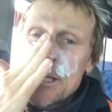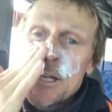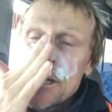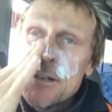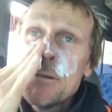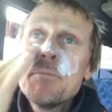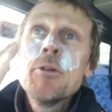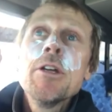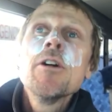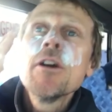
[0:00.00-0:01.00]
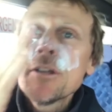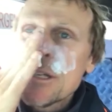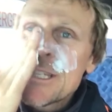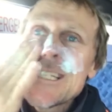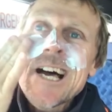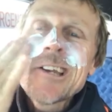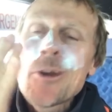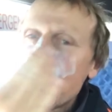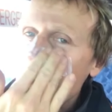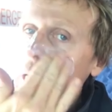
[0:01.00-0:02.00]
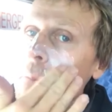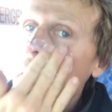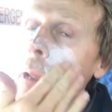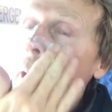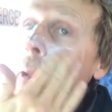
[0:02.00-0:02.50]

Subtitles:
here, putting on sun cream